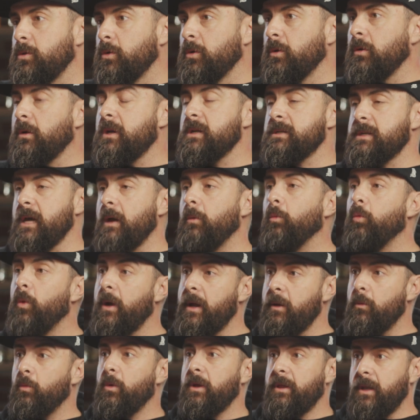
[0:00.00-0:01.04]
cool because I
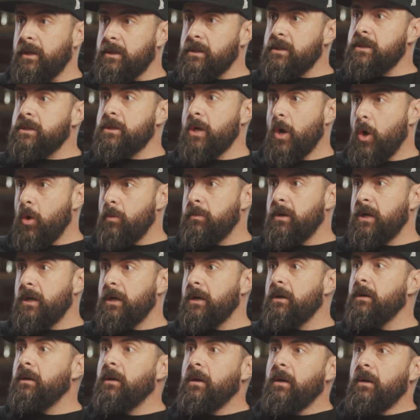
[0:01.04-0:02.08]
went with a
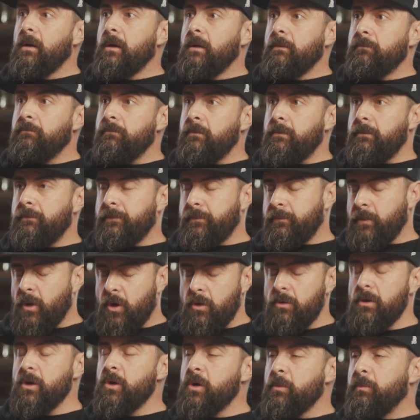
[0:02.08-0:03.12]
sober
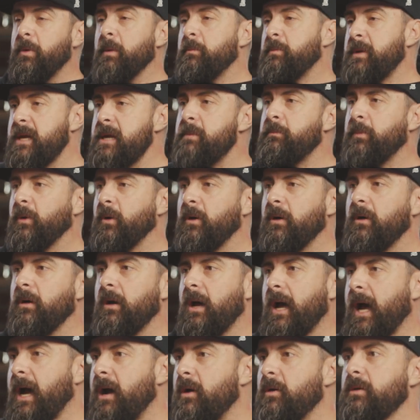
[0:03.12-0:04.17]
group of
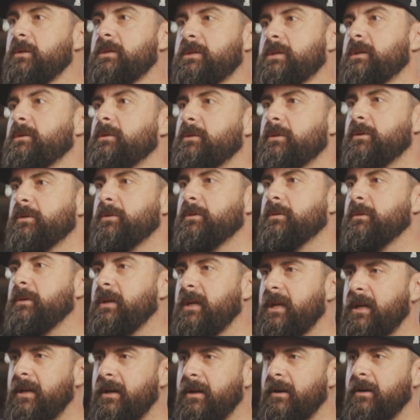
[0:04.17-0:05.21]
people out to,
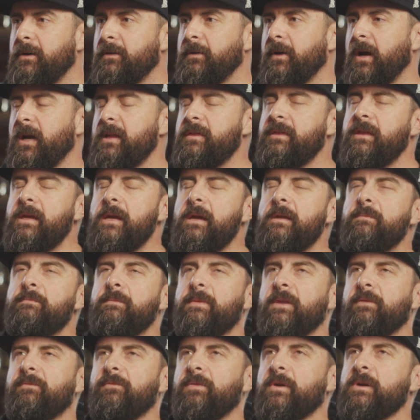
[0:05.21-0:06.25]
you know, I think
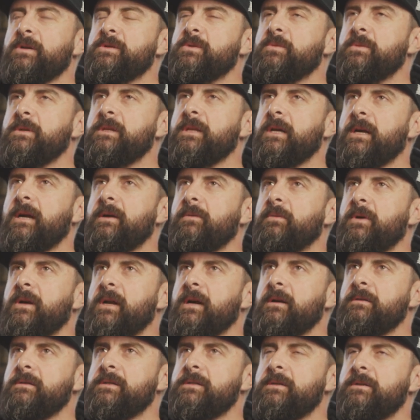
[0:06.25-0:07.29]
the first one that I went
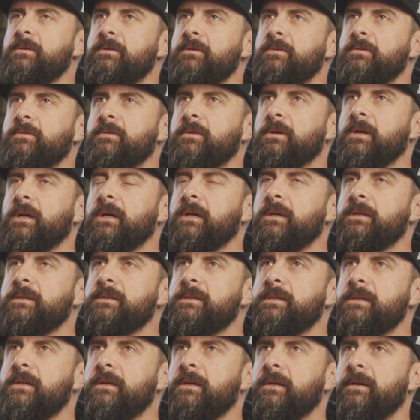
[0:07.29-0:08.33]
out to
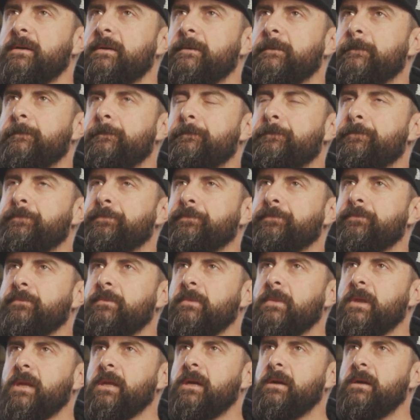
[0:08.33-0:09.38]
was, um,
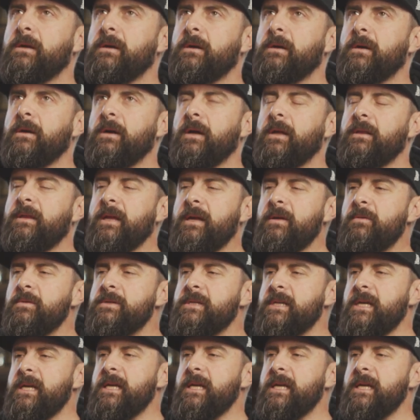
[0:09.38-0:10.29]
I think it was